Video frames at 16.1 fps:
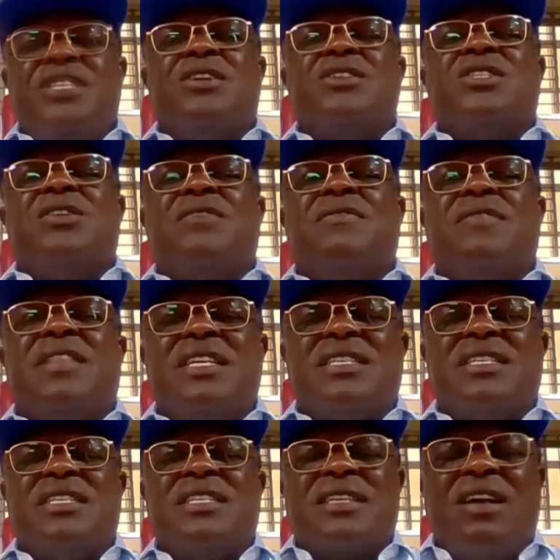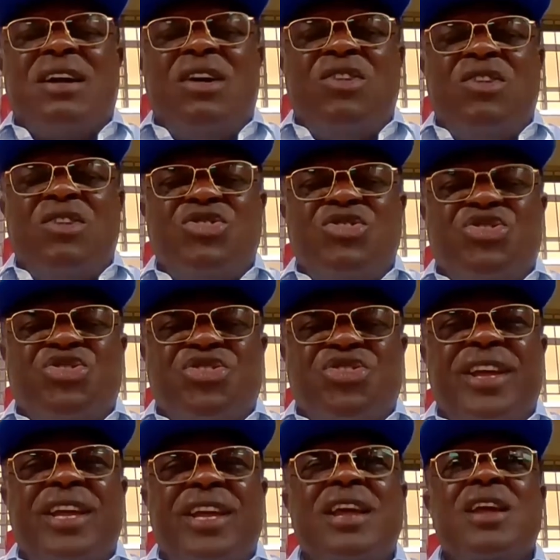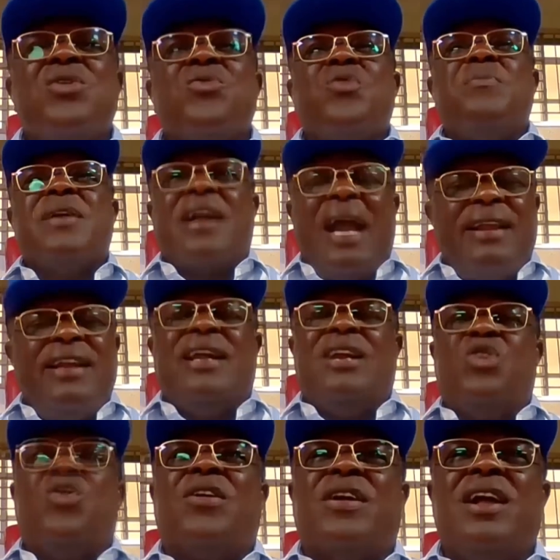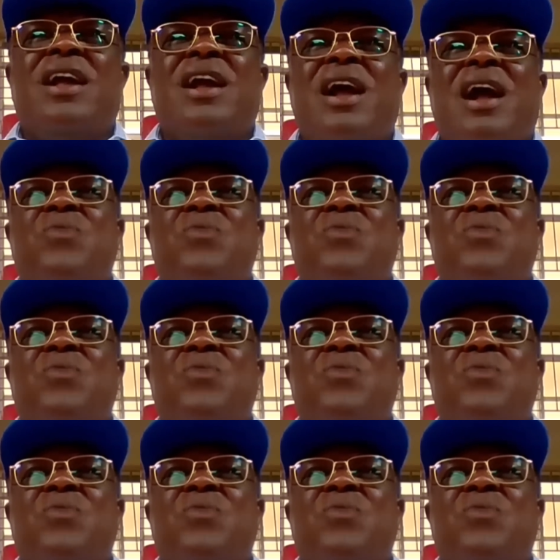all the regions of this country will be carried along,